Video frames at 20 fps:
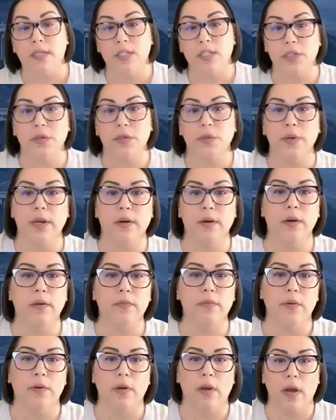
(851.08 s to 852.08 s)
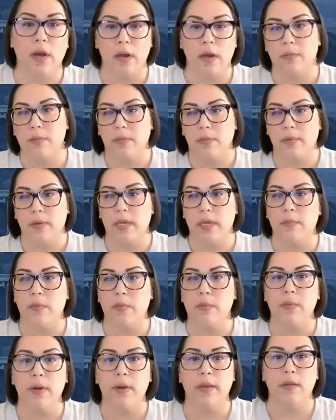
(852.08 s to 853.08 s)
do, however, keep
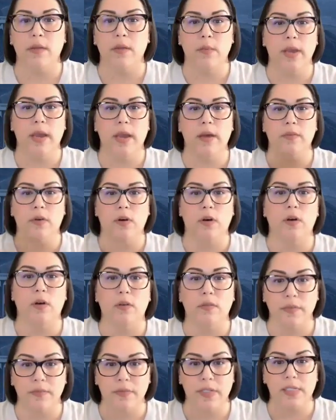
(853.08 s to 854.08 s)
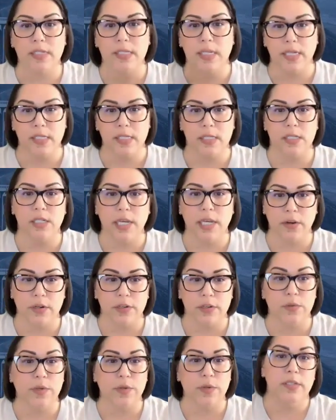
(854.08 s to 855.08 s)
in mind that we have all 50 states and
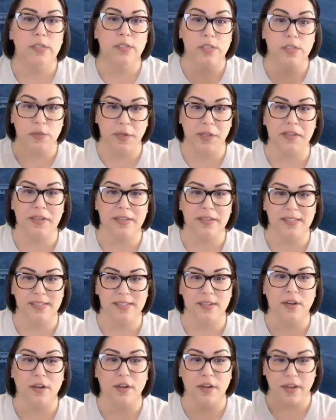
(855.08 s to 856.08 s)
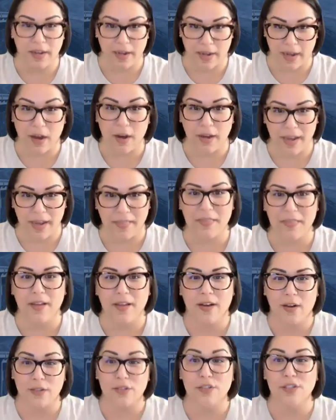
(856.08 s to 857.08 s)
territories doing this
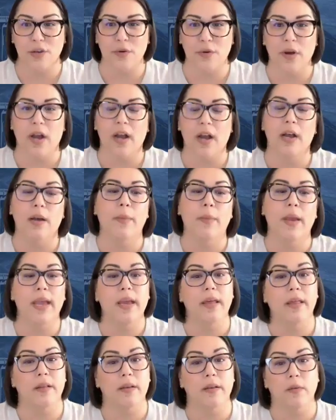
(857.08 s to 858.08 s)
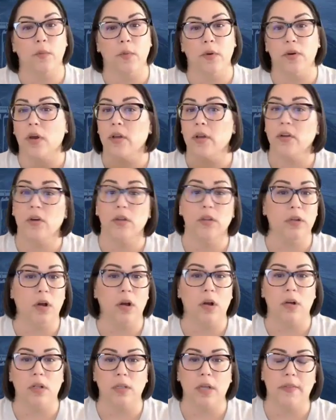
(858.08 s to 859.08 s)
also, and we're not
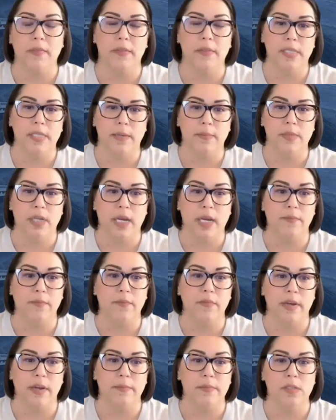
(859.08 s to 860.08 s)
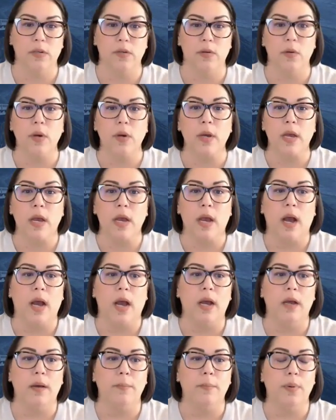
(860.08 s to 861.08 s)
all on the same time frame. So
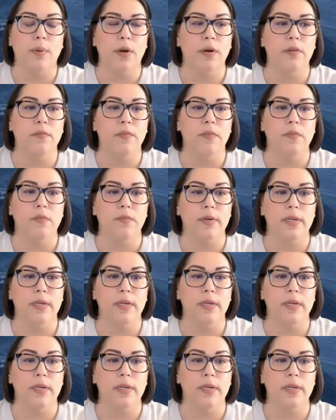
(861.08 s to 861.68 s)
part of